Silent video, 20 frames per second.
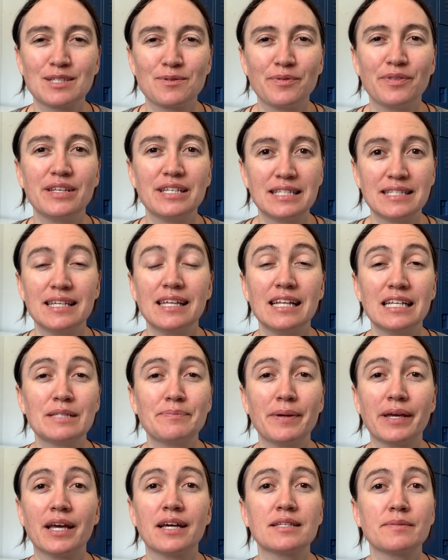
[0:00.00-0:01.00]
with these cities
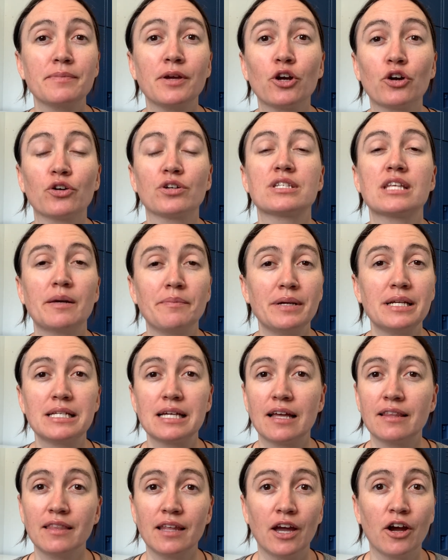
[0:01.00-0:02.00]
because miracles had been
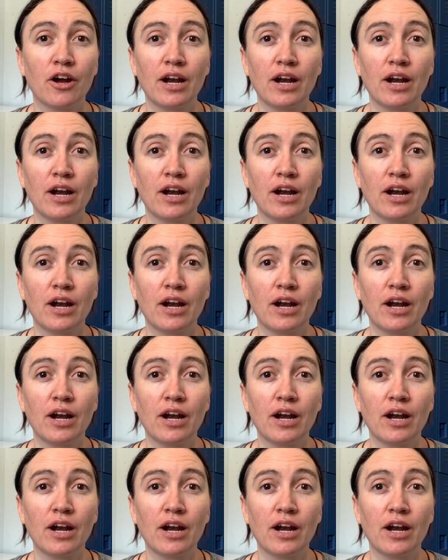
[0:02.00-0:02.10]
done there,